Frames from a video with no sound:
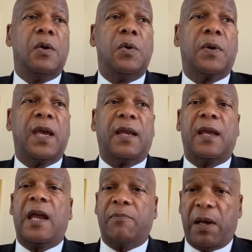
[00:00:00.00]
who can
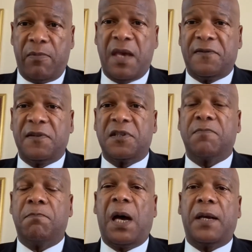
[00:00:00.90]
get my message.
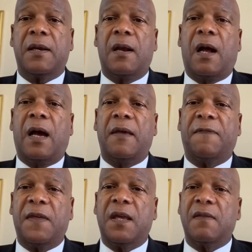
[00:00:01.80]
But I
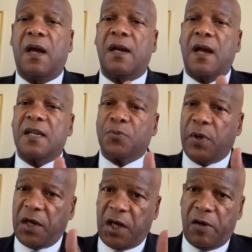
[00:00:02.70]
think that as
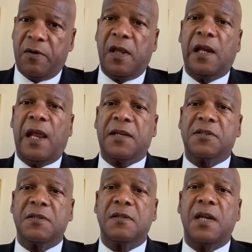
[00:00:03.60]
we near the
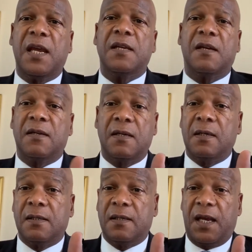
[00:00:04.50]
election date,
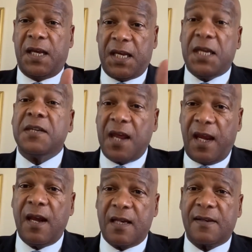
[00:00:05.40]
the
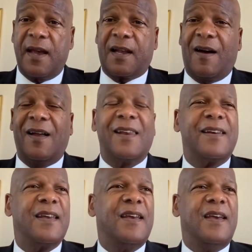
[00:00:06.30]
E-date, as I call
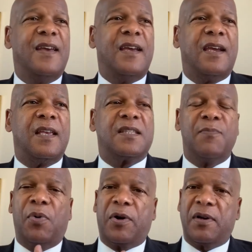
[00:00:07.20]
it, it's
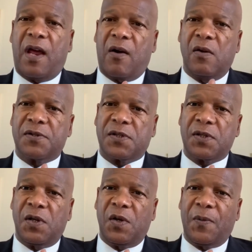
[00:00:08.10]
important that
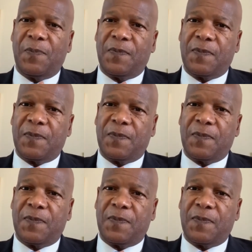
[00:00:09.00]
also